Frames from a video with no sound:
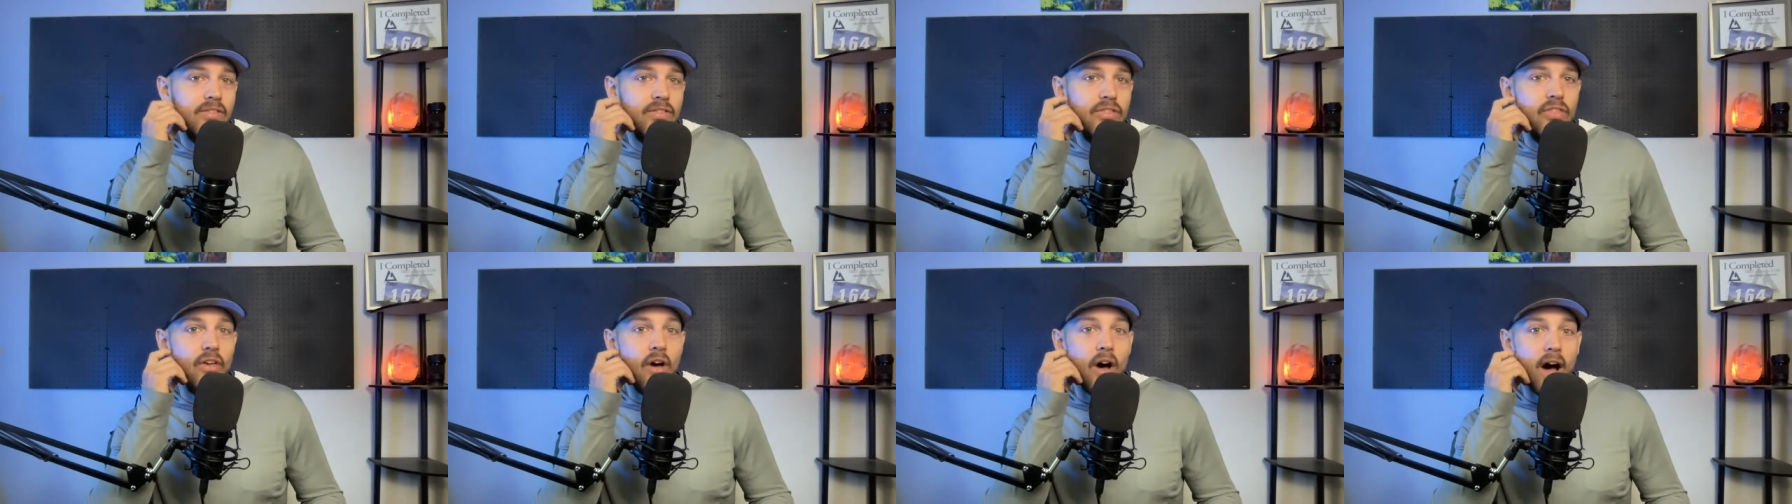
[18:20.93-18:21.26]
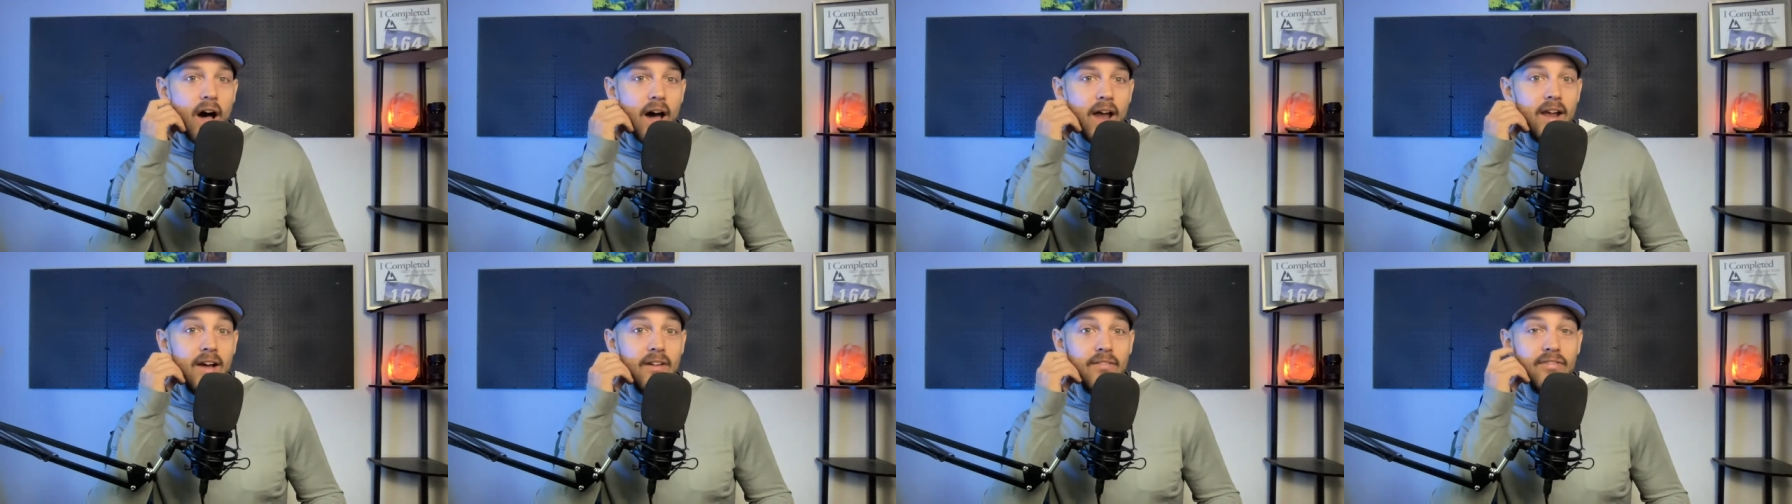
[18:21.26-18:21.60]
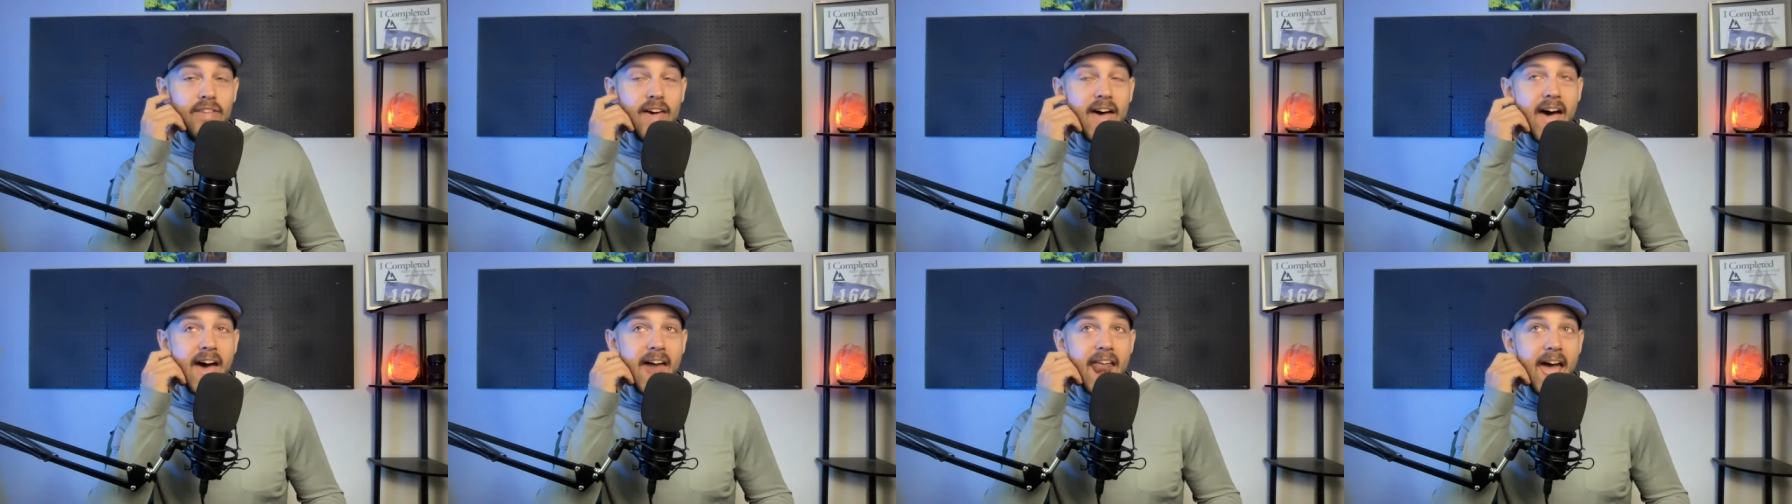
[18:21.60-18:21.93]
thought of
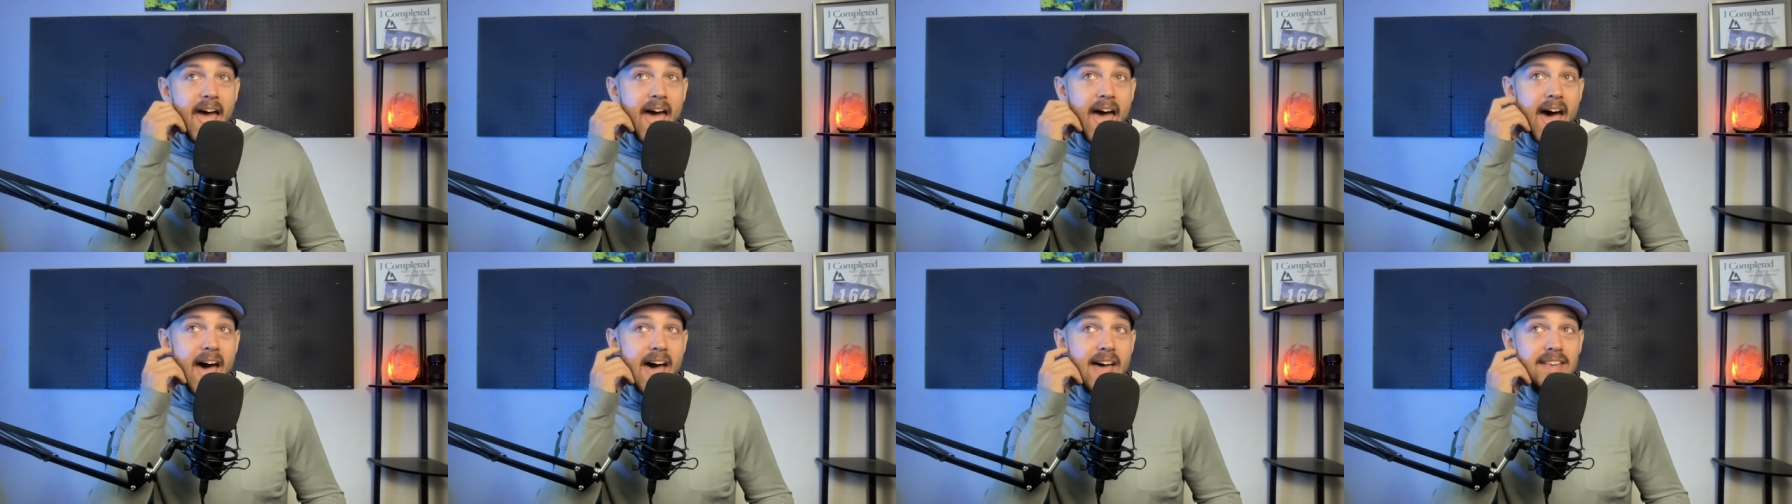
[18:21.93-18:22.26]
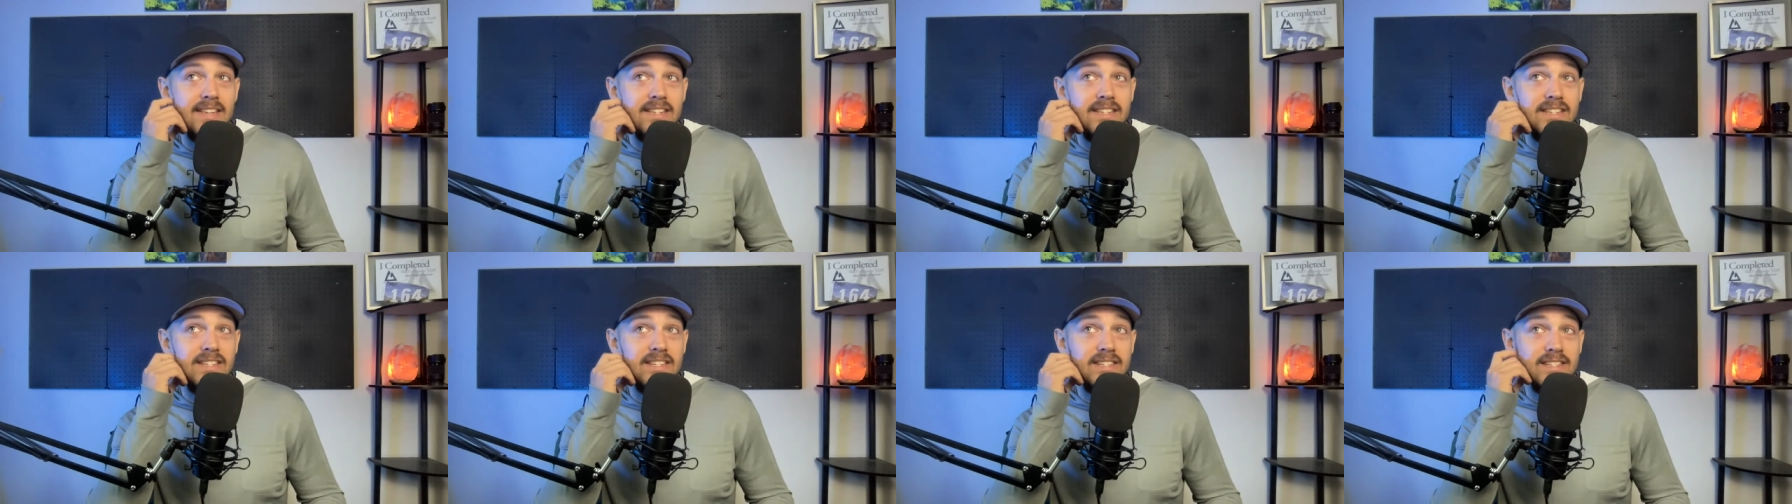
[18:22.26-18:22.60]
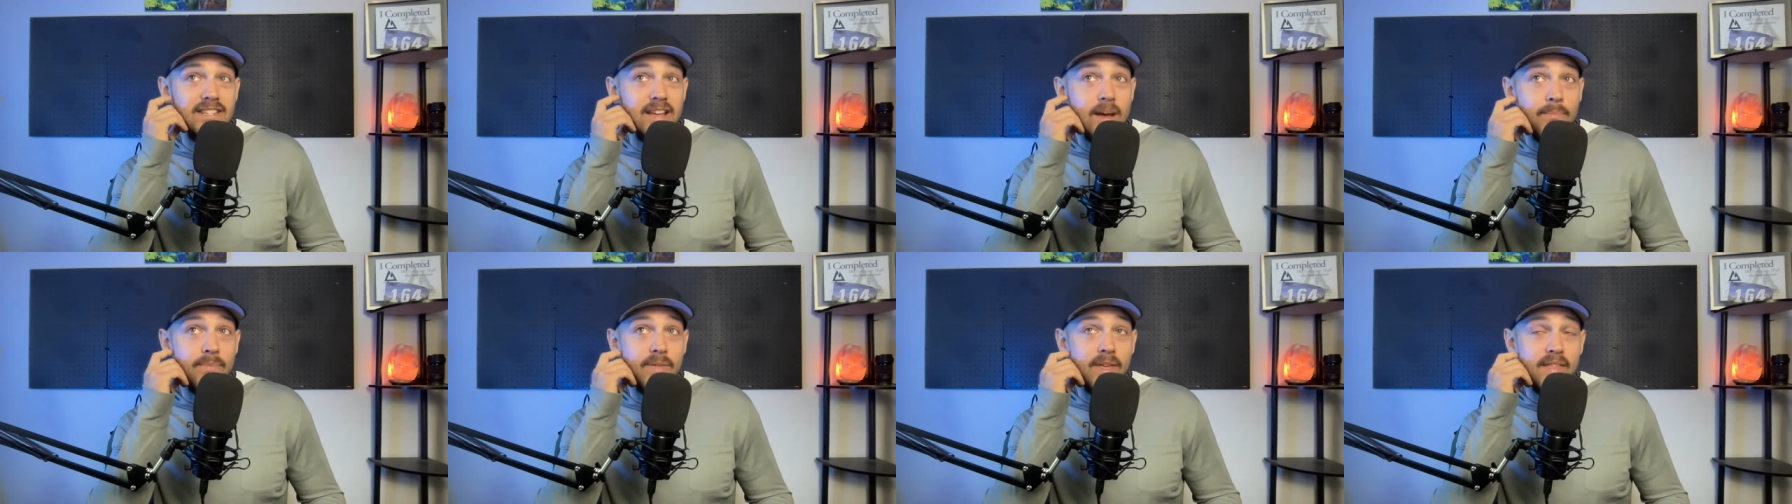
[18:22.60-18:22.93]
that as
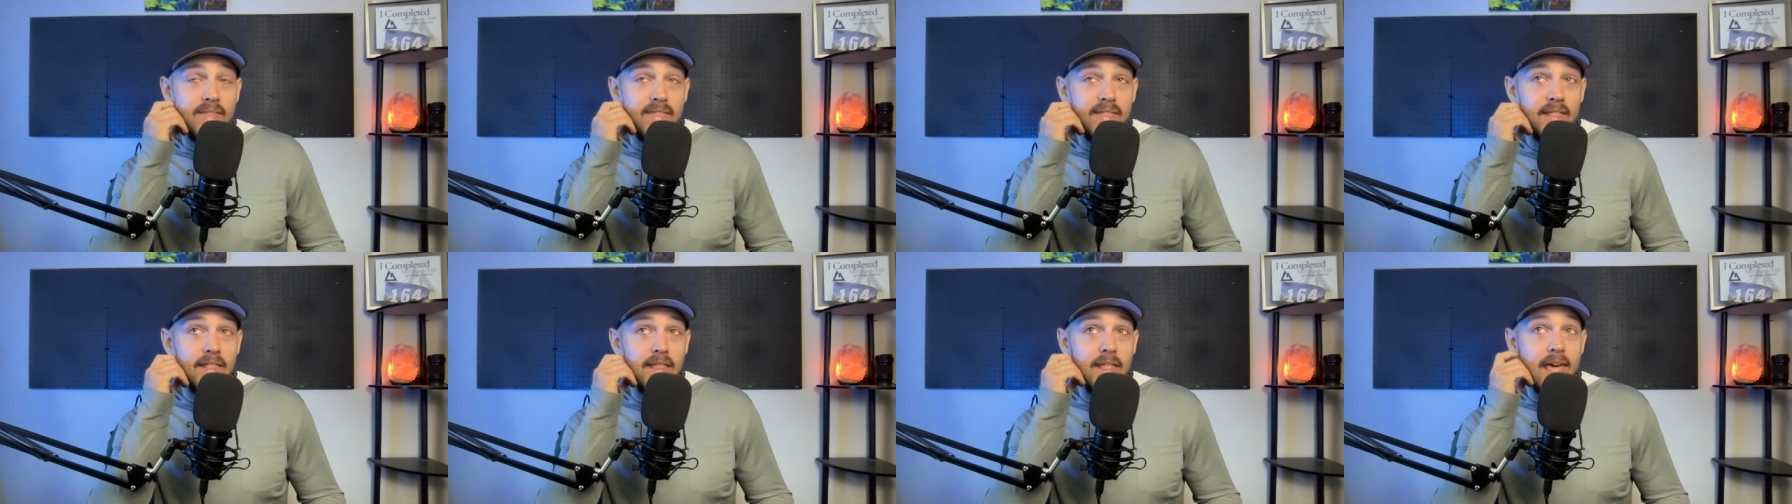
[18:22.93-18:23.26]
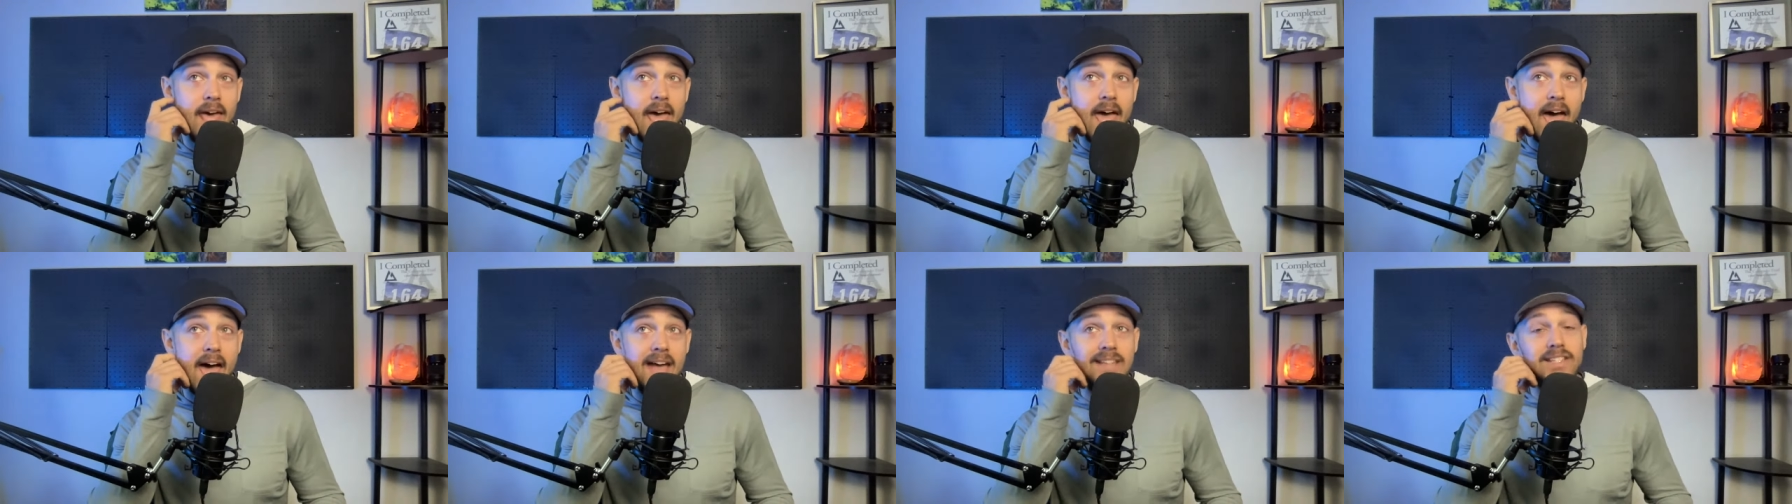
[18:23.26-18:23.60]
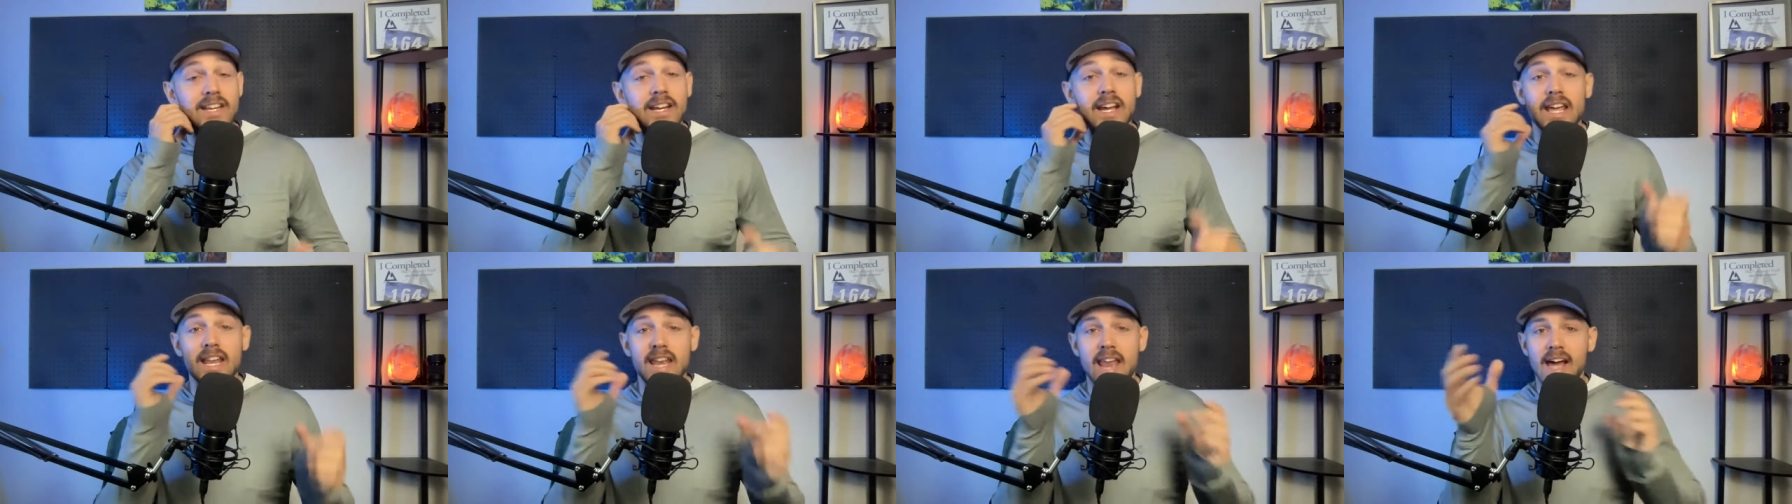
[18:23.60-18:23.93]
something as a
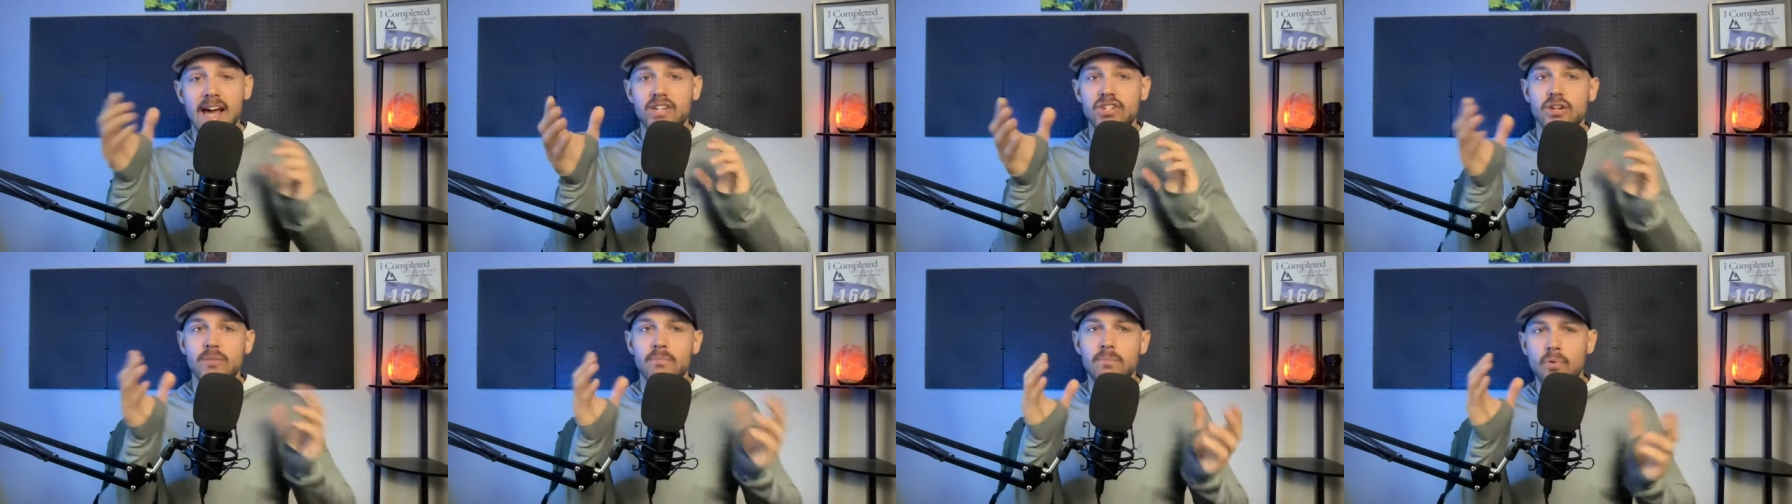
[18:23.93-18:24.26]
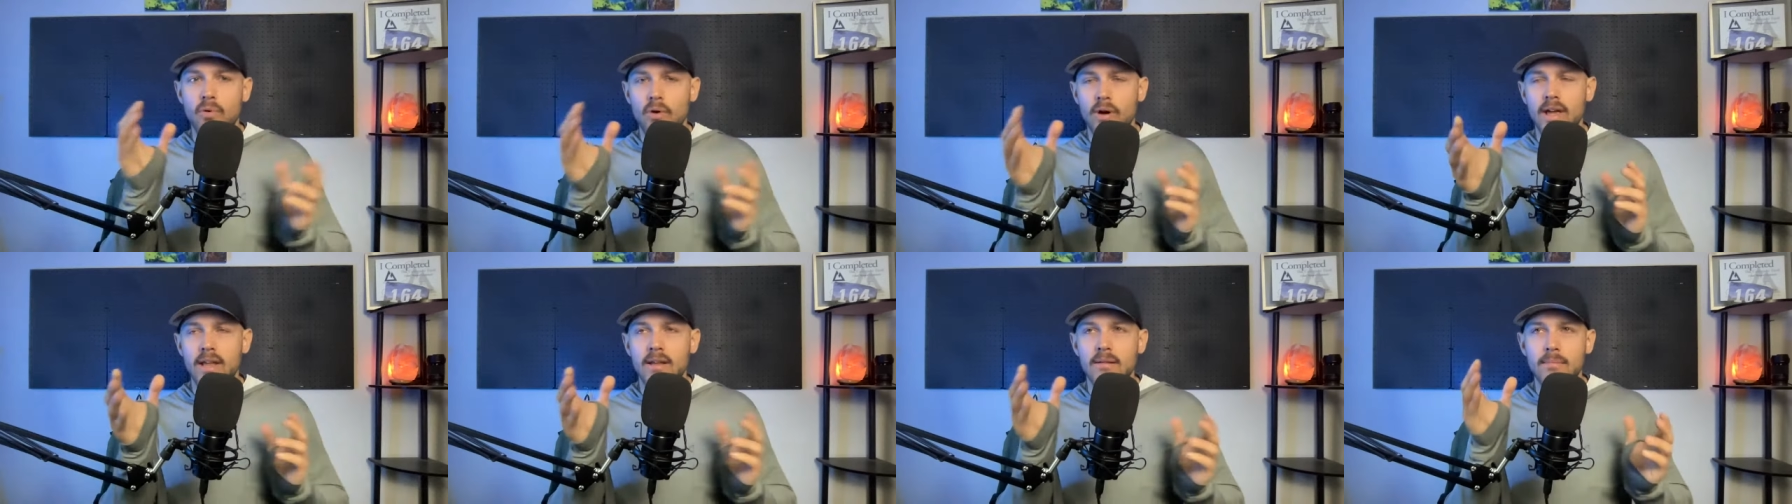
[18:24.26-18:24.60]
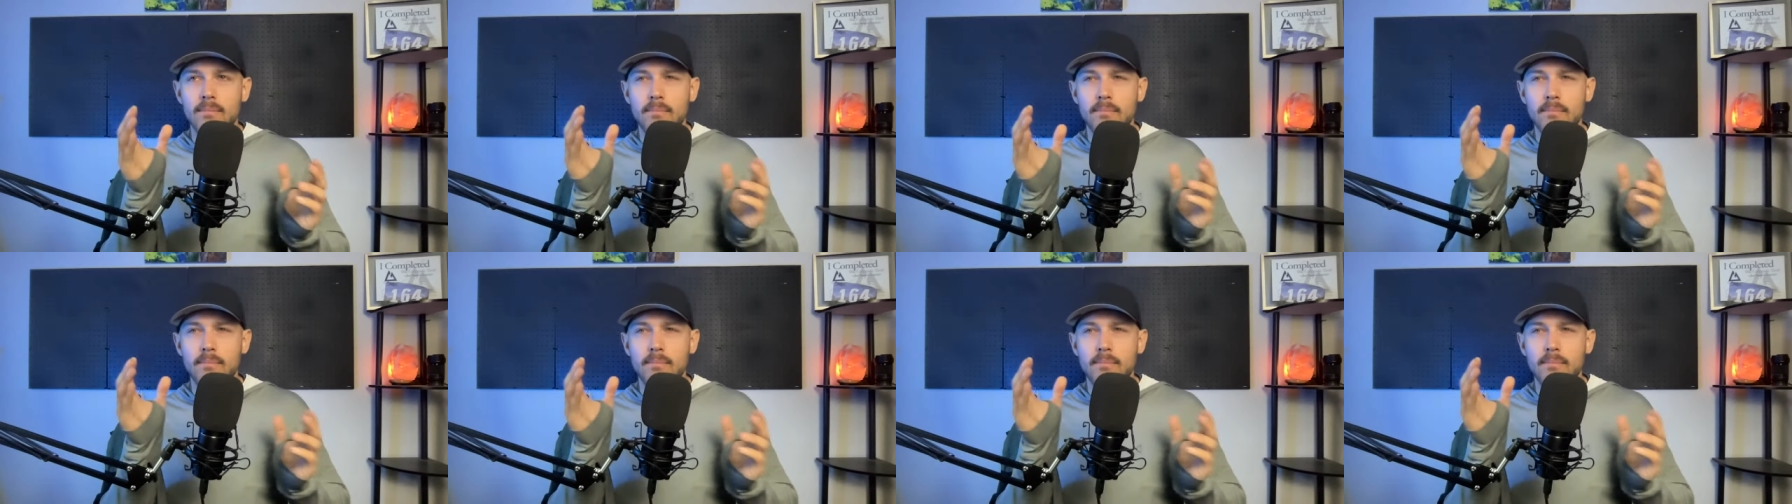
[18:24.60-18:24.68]
connection point,